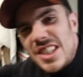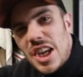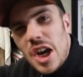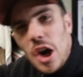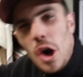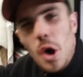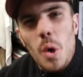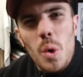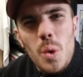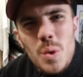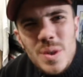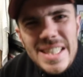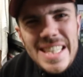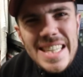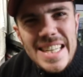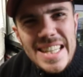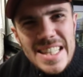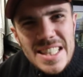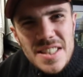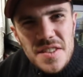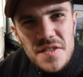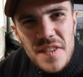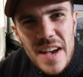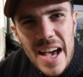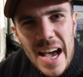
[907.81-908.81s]

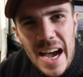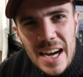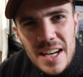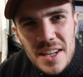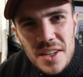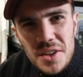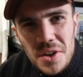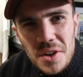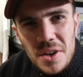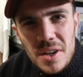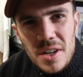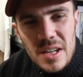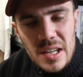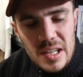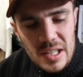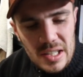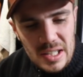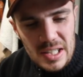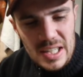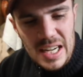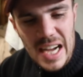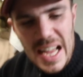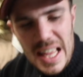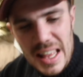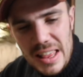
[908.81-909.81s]
coziness factor.
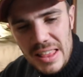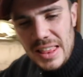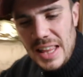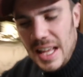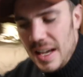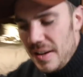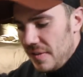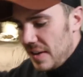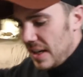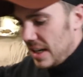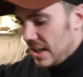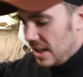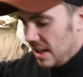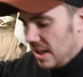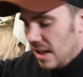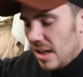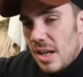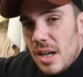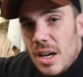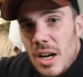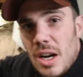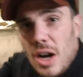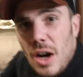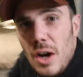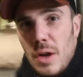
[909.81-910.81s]
I love it.
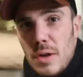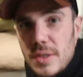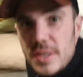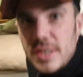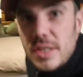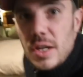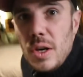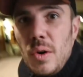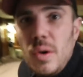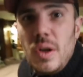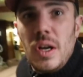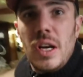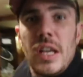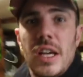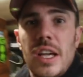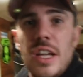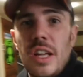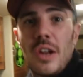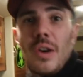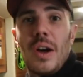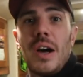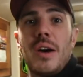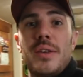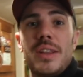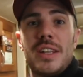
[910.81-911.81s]
Also, you
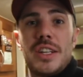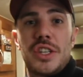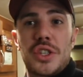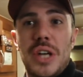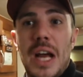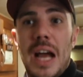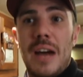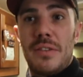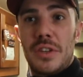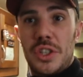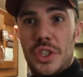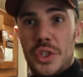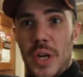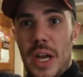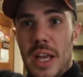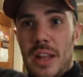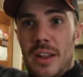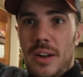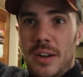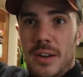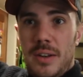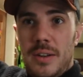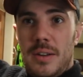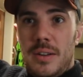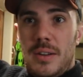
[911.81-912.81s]
know how in the travel
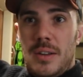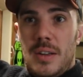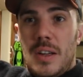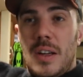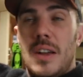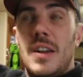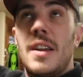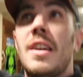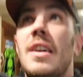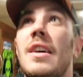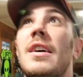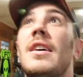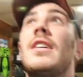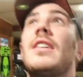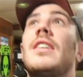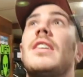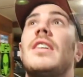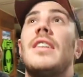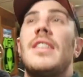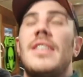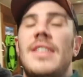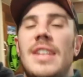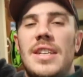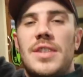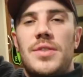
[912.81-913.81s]
trailer,
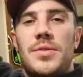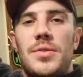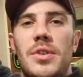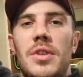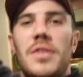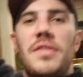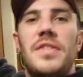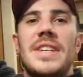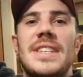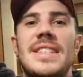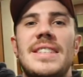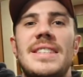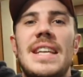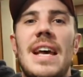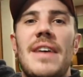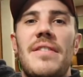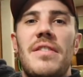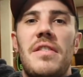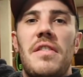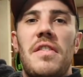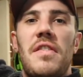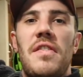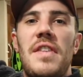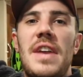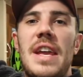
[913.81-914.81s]
this roof is
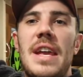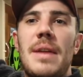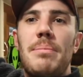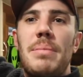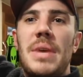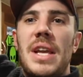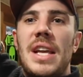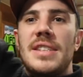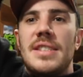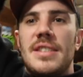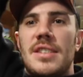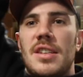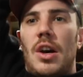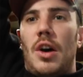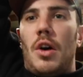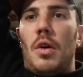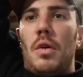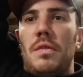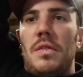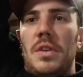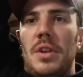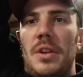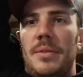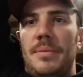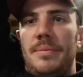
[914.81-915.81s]
7 feet because it's
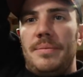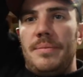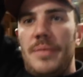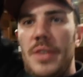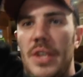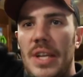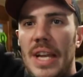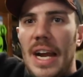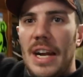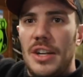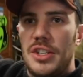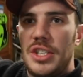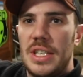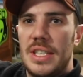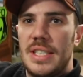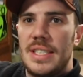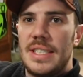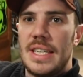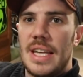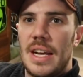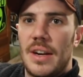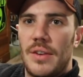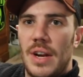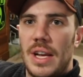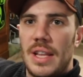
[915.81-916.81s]
oval. You can actually
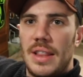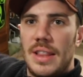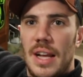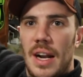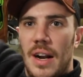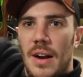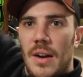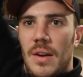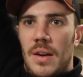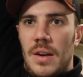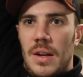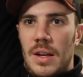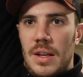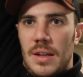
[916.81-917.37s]
see it right there.